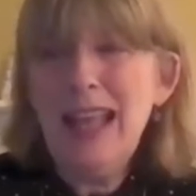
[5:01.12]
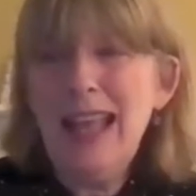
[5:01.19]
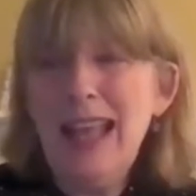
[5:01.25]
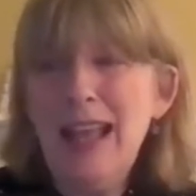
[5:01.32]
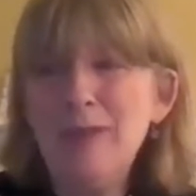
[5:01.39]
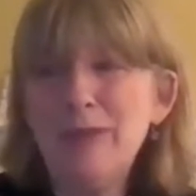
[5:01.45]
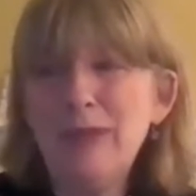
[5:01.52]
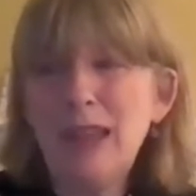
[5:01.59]

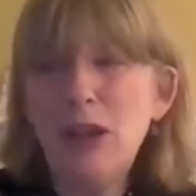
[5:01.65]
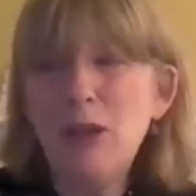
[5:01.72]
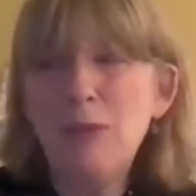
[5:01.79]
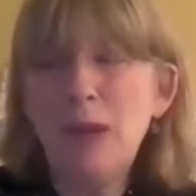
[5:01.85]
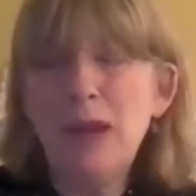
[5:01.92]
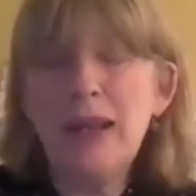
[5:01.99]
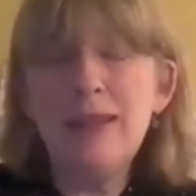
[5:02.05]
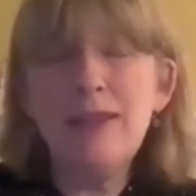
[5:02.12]

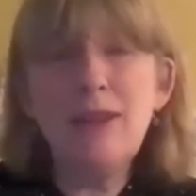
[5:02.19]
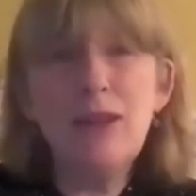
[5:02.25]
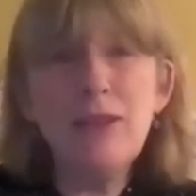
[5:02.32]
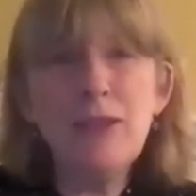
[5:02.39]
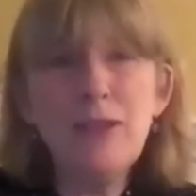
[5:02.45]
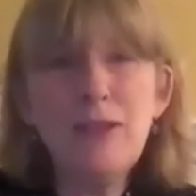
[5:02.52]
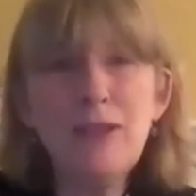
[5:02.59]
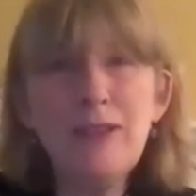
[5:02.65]
But it's
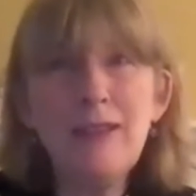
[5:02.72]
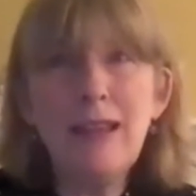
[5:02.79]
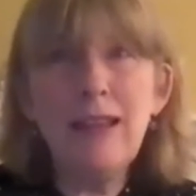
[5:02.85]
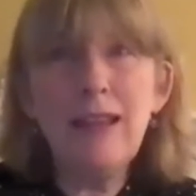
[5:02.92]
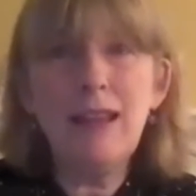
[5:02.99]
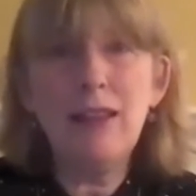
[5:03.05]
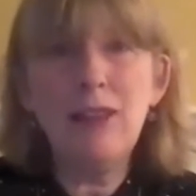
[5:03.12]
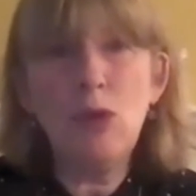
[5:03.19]
also to say
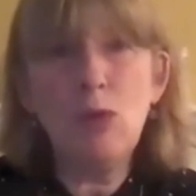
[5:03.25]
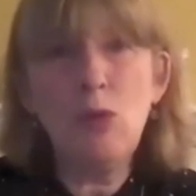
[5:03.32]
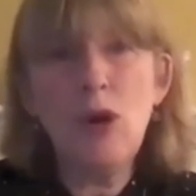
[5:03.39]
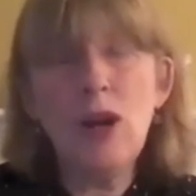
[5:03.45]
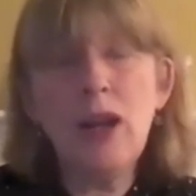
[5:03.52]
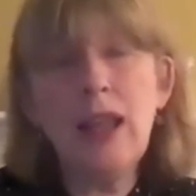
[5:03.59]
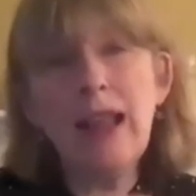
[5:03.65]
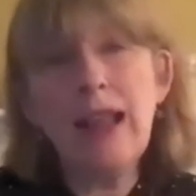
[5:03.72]
that the
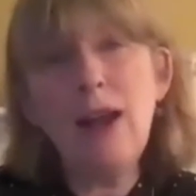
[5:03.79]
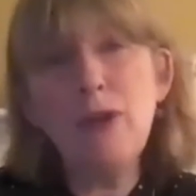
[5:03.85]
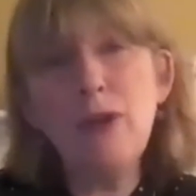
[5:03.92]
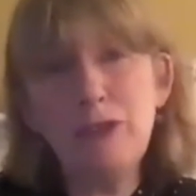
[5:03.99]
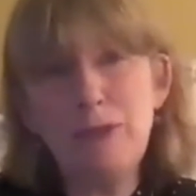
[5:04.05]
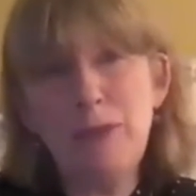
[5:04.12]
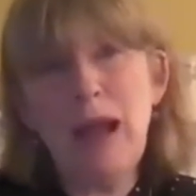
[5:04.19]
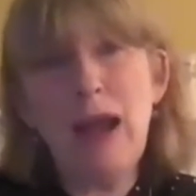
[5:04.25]
working out
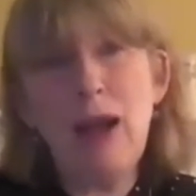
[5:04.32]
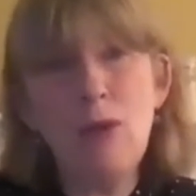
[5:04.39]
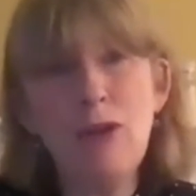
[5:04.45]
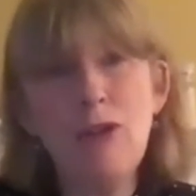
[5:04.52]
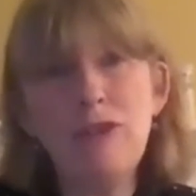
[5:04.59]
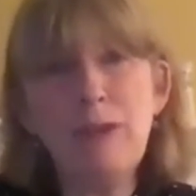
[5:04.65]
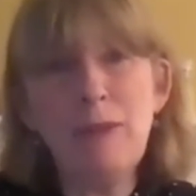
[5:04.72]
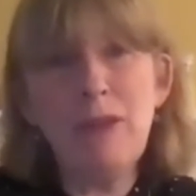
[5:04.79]
of
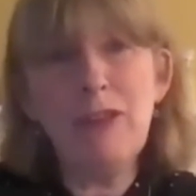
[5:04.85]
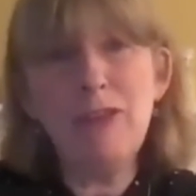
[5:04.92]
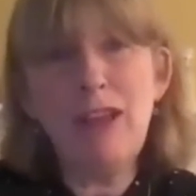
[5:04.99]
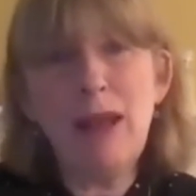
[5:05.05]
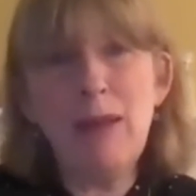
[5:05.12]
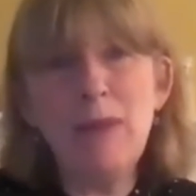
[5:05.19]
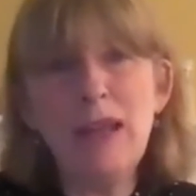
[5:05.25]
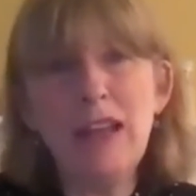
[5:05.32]
power from the
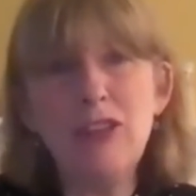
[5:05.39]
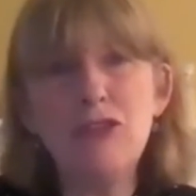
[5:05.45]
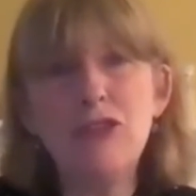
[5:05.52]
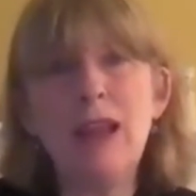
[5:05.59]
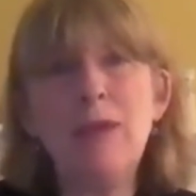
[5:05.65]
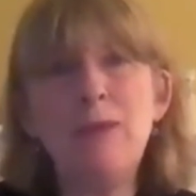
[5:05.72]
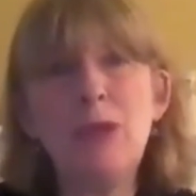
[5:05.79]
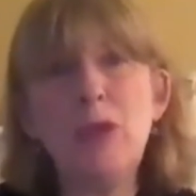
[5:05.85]
family
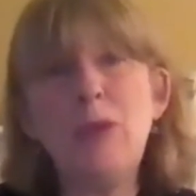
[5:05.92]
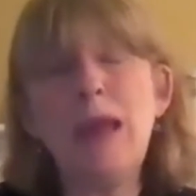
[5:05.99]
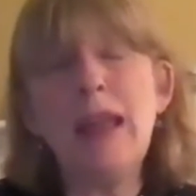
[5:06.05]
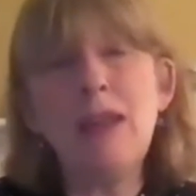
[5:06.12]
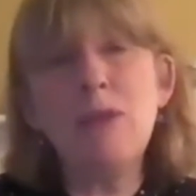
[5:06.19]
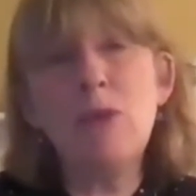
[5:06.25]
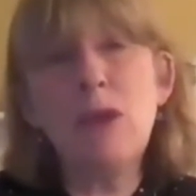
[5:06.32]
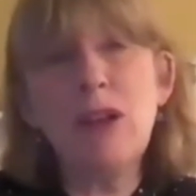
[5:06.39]
shaped the way
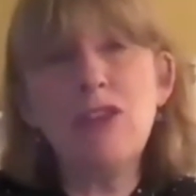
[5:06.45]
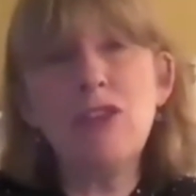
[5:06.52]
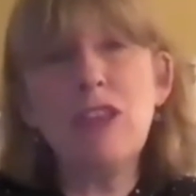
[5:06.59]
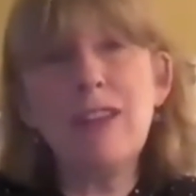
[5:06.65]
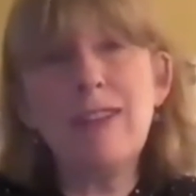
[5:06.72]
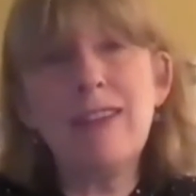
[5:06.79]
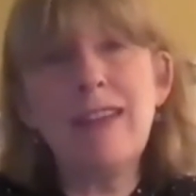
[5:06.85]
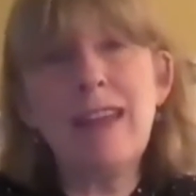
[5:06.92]
in which
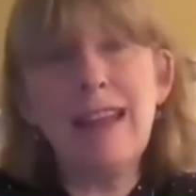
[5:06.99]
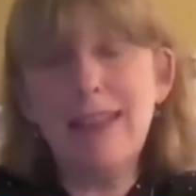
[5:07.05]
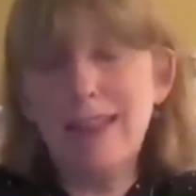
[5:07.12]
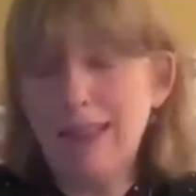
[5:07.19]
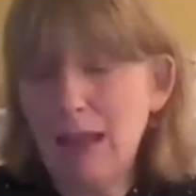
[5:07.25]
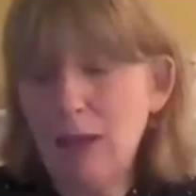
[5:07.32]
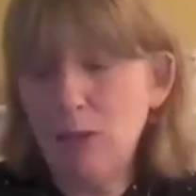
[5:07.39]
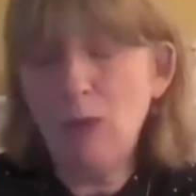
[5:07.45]
the state
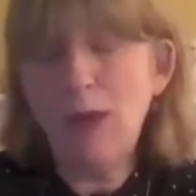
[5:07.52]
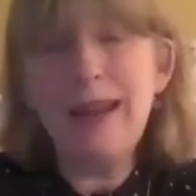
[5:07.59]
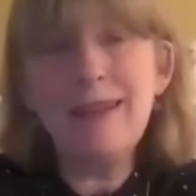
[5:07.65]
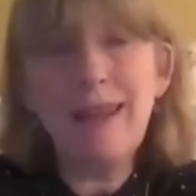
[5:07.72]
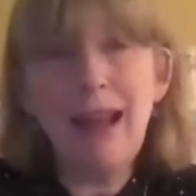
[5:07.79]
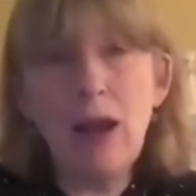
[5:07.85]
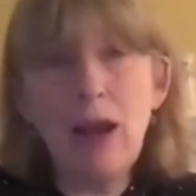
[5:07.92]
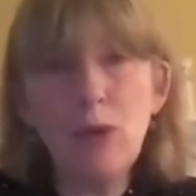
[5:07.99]
then went
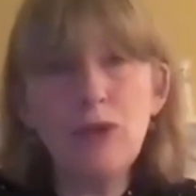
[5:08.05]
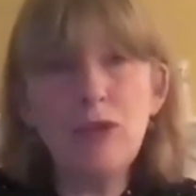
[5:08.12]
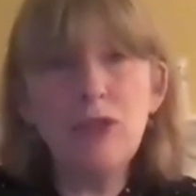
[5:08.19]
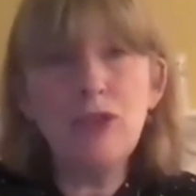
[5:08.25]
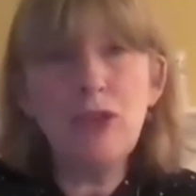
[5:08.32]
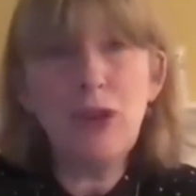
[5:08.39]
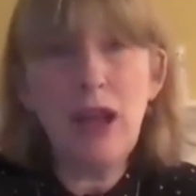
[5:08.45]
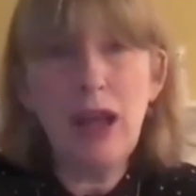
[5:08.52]
out
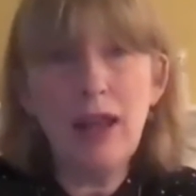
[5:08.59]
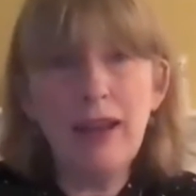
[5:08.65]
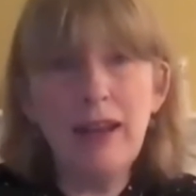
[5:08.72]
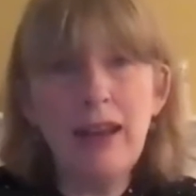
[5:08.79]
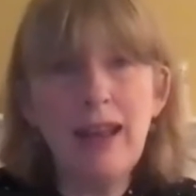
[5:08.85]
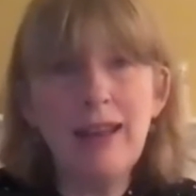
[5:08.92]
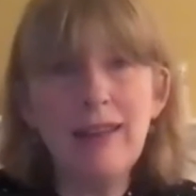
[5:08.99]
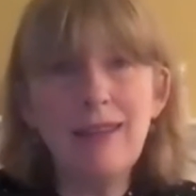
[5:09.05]
to
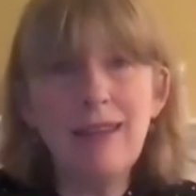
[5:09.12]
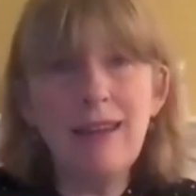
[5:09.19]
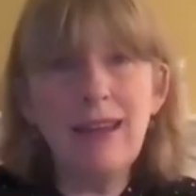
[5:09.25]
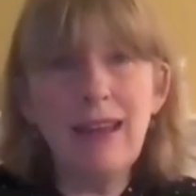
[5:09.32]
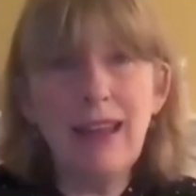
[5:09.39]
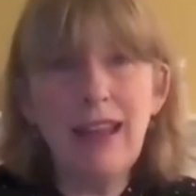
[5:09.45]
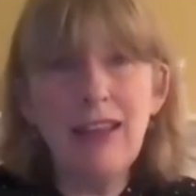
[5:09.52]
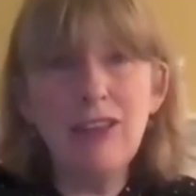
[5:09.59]
colonize and
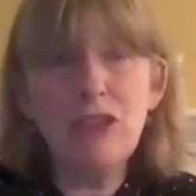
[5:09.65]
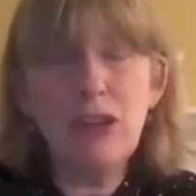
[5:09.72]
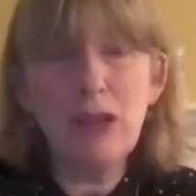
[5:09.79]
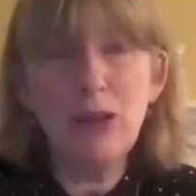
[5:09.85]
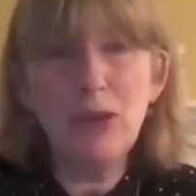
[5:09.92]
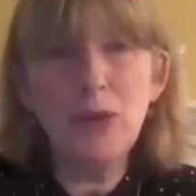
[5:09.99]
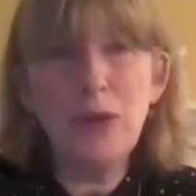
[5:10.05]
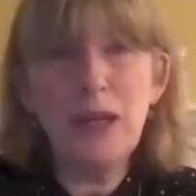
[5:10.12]
engage in
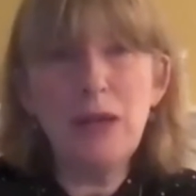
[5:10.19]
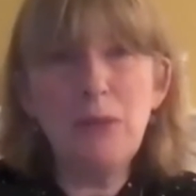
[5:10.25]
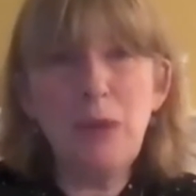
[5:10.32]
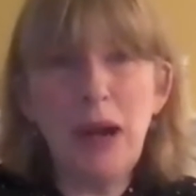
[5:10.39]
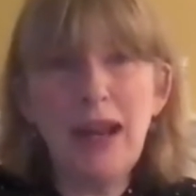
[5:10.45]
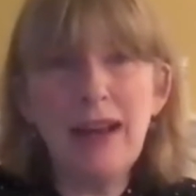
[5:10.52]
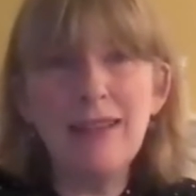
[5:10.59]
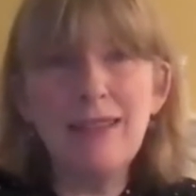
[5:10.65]
colonial
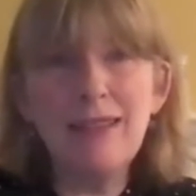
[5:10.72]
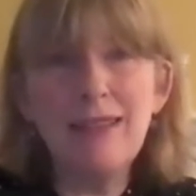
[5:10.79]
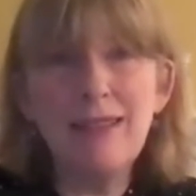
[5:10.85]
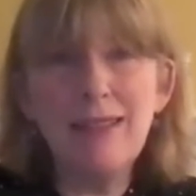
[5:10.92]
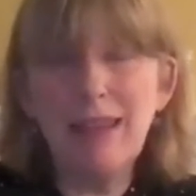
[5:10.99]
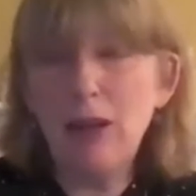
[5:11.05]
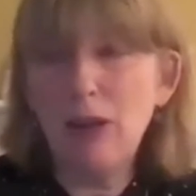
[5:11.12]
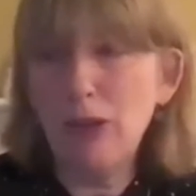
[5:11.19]

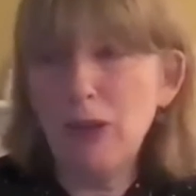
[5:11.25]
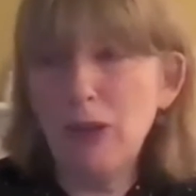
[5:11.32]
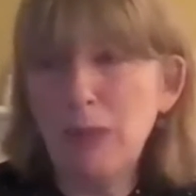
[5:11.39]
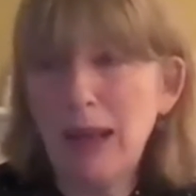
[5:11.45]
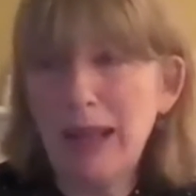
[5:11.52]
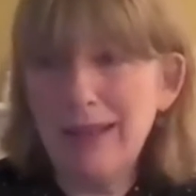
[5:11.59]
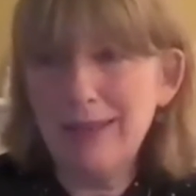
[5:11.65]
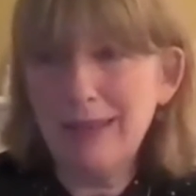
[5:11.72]
practices in other
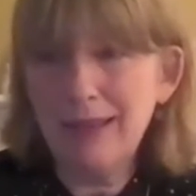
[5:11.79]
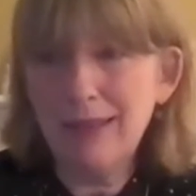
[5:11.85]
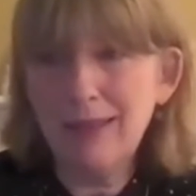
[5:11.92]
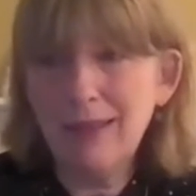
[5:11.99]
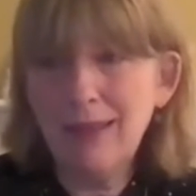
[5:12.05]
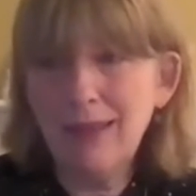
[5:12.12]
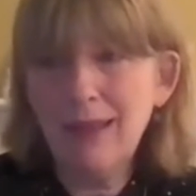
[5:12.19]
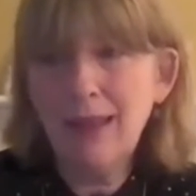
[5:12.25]
places.